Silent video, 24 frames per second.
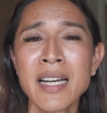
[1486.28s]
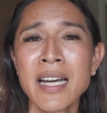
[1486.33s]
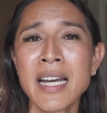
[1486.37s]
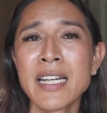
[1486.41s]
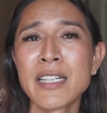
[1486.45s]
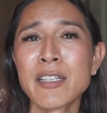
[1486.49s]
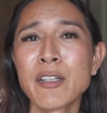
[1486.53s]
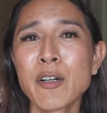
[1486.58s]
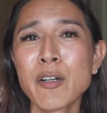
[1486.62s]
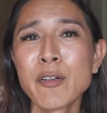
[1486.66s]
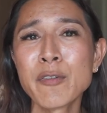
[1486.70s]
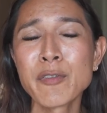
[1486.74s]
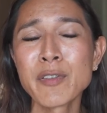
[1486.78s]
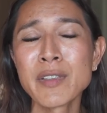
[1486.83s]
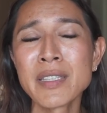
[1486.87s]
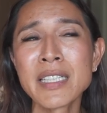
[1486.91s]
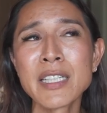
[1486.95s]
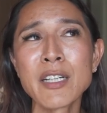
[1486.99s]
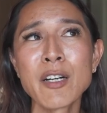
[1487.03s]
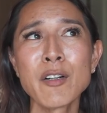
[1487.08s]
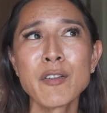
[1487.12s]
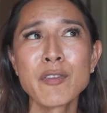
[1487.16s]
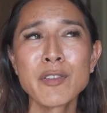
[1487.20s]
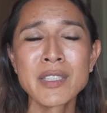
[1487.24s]
and
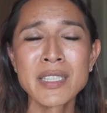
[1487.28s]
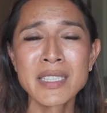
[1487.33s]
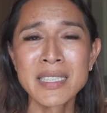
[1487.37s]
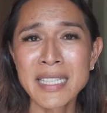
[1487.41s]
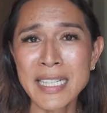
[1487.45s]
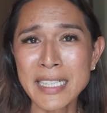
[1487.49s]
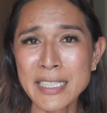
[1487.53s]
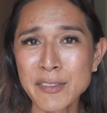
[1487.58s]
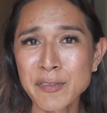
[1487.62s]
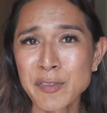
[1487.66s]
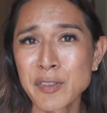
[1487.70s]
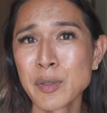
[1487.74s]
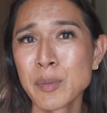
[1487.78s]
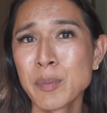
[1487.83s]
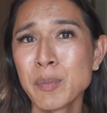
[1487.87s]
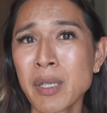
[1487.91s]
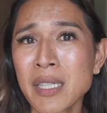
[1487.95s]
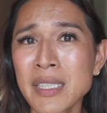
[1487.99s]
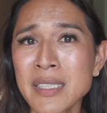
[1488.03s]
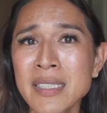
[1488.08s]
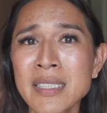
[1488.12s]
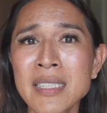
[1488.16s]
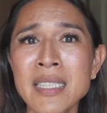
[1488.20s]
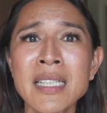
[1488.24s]
hopefully over the next few
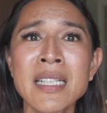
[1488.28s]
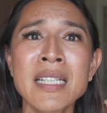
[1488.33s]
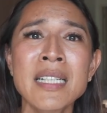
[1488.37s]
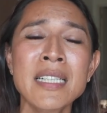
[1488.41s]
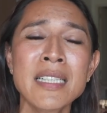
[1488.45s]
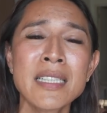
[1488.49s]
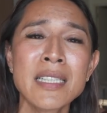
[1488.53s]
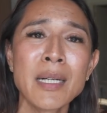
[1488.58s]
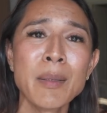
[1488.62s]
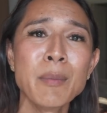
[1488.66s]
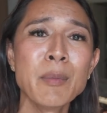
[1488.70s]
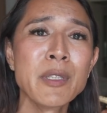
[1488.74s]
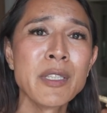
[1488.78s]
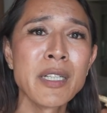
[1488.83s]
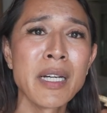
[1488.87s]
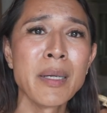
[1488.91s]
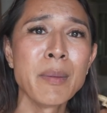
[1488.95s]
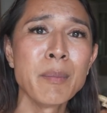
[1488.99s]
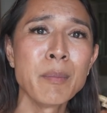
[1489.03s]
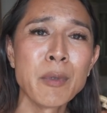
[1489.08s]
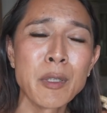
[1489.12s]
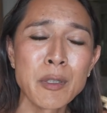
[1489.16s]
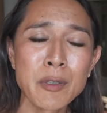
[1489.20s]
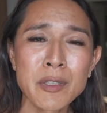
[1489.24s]
months,
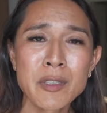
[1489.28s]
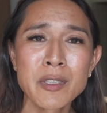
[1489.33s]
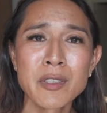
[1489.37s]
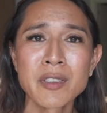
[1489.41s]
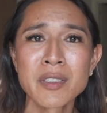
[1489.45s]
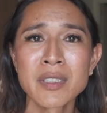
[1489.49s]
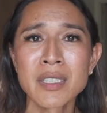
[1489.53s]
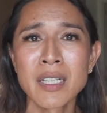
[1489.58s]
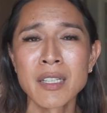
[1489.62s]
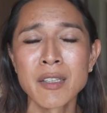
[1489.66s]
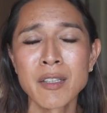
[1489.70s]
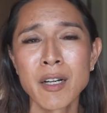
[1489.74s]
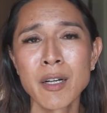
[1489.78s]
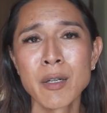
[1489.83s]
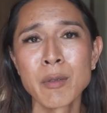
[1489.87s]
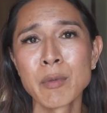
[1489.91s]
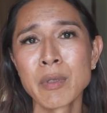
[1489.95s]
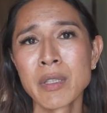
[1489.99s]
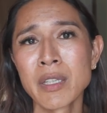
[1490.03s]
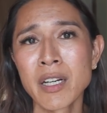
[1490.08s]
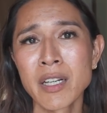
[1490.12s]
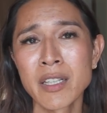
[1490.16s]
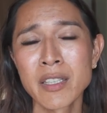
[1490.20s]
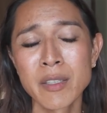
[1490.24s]
WM Motors along
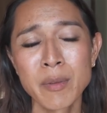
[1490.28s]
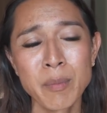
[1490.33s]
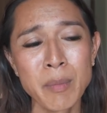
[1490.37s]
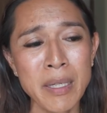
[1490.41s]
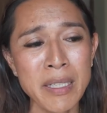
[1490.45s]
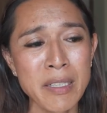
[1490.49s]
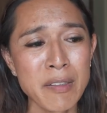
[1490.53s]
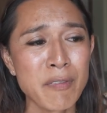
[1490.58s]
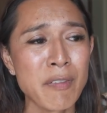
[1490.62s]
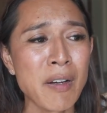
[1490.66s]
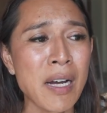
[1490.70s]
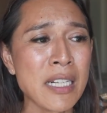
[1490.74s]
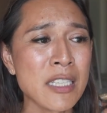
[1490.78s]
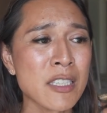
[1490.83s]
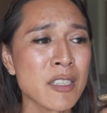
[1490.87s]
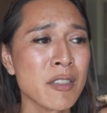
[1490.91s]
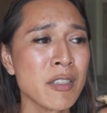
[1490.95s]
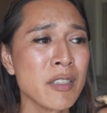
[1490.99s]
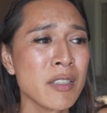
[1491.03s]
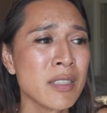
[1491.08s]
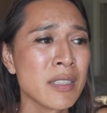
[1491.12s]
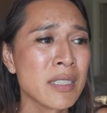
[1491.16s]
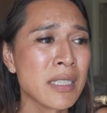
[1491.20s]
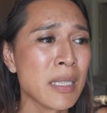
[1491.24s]
with other
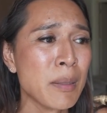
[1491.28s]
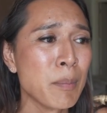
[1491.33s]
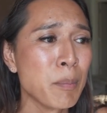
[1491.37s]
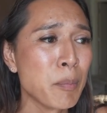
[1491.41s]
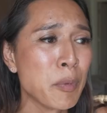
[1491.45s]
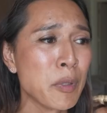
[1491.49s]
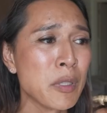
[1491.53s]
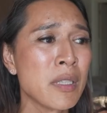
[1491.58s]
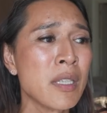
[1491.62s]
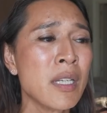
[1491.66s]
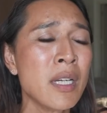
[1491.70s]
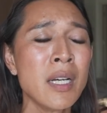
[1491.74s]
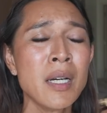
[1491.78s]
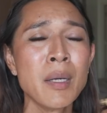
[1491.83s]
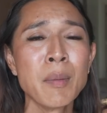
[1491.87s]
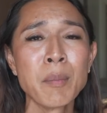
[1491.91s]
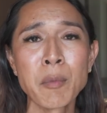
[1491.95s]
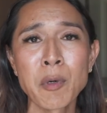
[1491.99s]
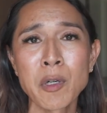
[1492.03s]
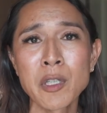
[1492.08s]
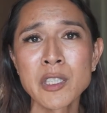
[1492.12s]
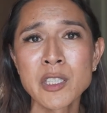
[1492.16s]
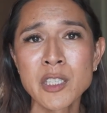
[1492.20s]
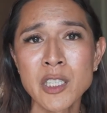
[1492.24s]
manufacturers can put
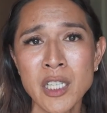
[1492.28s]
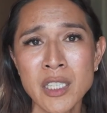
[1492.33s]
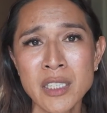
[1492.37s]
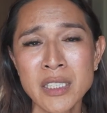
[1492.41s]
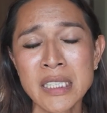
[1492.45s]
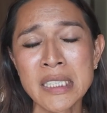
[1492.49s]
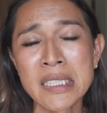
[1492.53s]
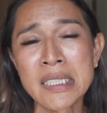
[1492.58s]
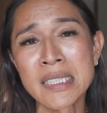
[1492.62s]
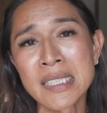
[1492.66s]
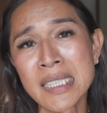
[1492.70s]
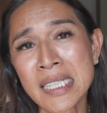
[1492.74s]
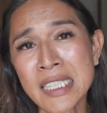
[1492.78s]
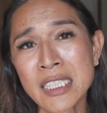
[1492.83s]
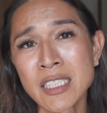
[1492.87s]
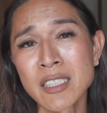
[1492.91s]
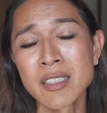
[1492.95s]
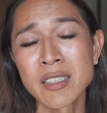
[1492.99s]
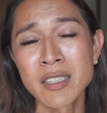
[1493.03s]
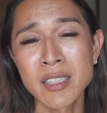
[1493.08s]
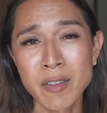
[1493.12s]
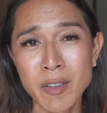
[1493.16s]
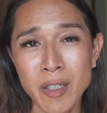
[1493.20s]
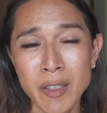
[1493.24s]
more charging
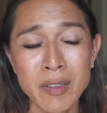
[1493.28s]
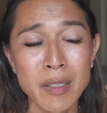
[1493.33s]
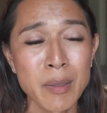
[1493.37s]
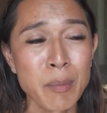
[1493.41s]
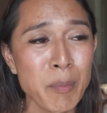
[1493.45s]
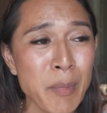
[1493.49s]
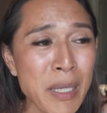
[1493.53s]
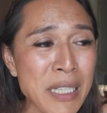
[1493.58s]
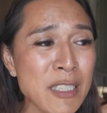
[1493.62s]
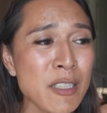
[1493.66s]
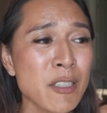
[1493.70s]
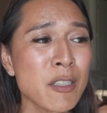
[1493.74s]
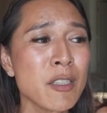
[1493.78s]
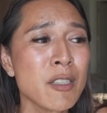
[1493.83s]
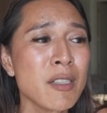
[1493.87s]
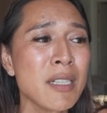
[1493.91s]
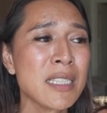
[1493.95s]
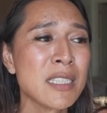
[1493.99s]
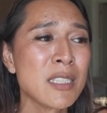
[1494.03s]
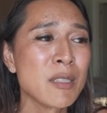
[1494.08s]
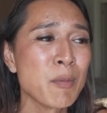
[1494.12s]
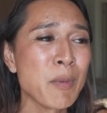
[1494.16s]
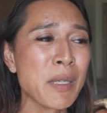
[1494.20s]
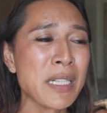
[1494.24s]
stations around the metro,
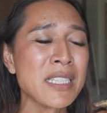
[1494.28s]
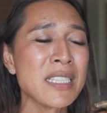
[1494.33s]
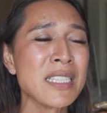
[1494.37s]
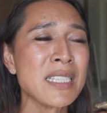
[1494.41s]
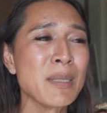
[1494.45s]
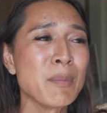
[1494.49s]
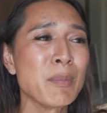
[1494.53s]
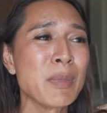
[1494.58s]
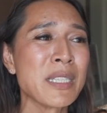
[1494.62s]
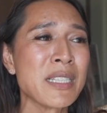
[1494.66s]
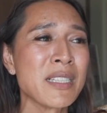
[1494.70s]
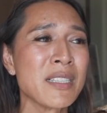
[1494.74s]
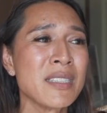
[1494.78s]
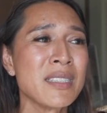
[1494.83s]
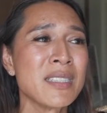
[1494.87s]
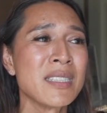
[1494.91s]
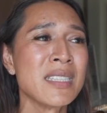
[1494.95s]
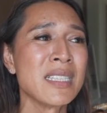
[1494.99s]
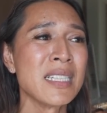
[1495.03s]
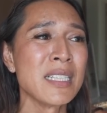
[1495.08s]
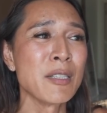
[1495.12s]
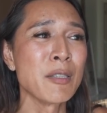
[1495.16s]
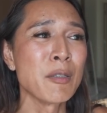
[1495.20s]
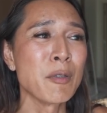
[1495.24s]
especially because
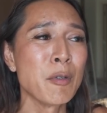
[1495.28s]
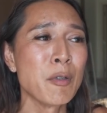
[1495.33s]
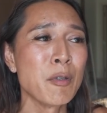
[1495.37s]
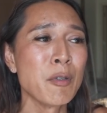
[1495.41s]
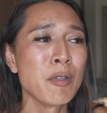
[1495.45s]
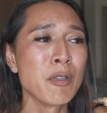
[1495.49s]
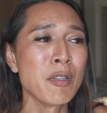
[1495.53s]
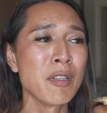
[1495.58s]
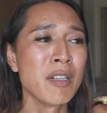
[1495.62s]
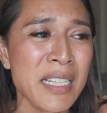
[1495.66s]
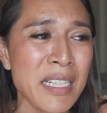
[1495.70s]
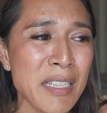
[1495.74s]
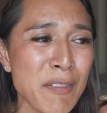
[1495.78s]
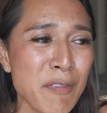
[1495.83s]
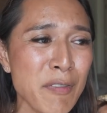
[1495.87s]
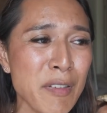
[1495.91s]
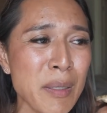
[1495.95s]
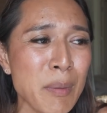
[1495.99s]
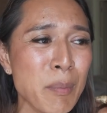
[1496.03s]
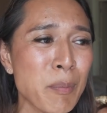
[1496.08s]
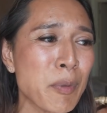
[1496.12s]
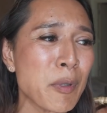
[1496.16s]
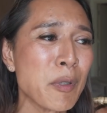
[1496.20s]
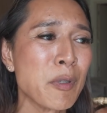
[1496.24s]
the whole
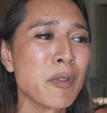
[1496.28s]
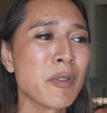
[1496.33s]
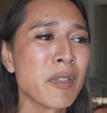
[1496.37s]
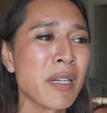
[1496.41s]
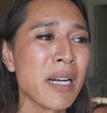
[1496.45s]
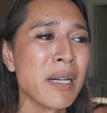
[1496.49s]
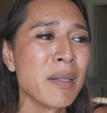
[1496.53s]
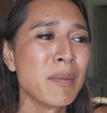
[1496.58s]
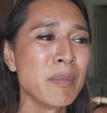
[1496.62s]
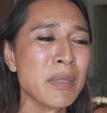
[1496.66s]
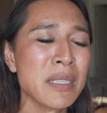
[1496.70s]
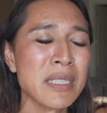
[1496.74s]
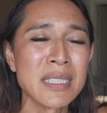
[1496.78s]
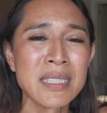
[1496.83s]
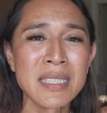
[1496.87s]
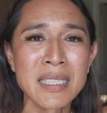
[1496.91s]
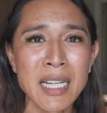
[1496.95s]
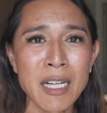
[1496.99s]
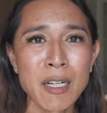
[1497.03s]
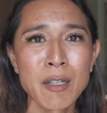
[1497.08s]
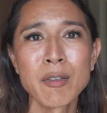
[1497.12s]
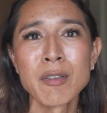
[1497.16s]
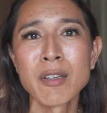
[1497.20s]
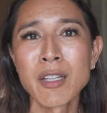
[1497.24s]
EV program is
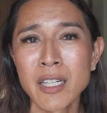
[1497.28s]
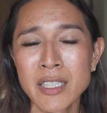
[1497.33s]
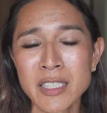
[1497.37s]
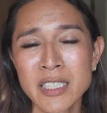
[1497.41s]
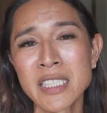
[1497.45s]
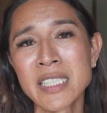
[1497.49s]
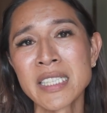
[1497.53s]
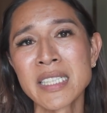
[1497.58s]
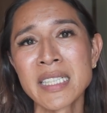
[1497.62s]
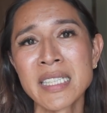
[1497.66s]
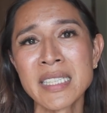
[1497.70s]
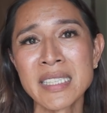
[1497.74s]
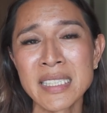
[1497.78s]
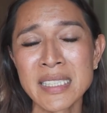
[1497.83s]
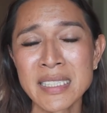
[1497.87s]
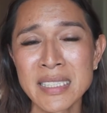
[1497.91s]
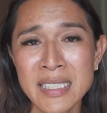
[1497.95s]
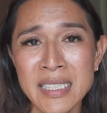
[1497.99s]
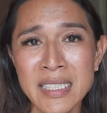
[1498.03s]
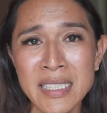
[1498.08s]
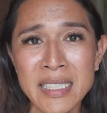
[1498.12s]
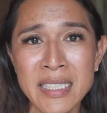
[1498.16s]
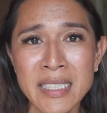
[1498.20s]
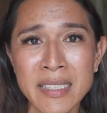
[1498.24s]
now launching in the
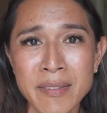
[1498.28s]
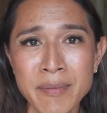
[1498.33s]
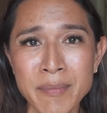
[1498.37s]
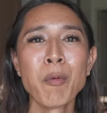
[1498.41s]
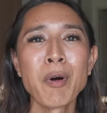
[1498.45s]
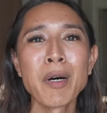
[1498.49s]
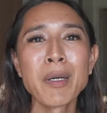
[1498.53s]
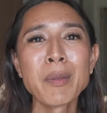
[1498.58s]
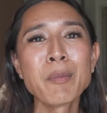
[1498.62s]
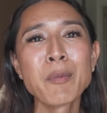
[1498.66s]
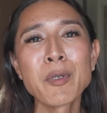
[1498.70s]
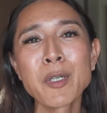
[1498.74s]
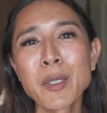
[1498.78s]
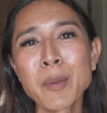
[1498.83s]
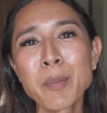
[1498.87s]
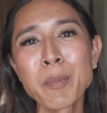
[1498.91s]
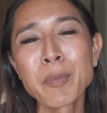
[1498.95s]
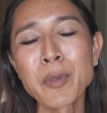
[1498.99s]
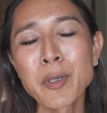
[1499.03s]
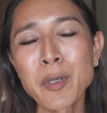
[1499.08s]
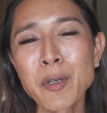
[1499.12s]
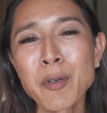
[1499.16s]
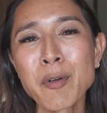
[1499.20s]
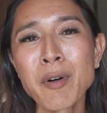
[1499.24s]
city. One more
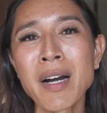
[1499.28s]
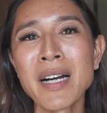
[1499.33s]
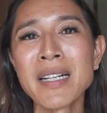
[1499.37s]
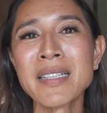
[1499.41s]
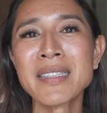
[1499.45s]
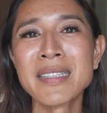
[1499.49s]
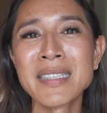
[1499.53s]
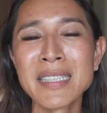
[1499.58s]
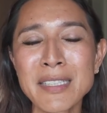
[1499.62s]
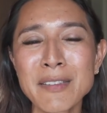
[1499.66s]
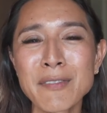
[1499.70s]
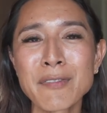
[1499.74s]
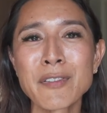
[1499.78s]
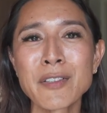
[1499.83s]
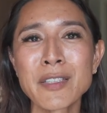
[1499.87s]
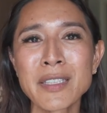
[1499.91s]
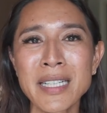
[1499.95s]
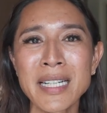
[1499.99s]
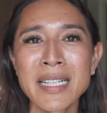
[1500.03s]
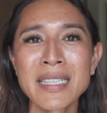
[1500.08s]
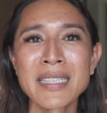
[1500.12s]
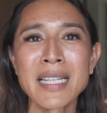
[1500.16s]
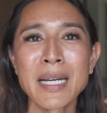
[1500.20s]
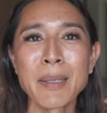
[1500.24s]
pro I did
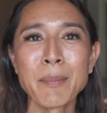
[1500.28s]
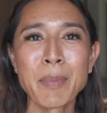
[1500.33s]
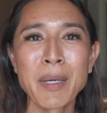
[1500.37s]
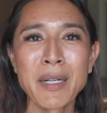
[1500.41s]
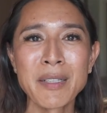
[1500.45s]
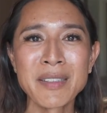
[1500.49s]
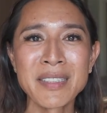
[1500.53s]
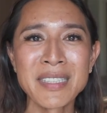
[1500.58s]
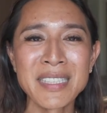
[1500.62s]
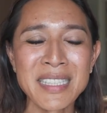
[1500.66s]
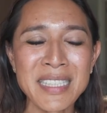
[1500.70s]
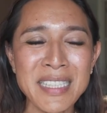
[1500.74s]
forget about the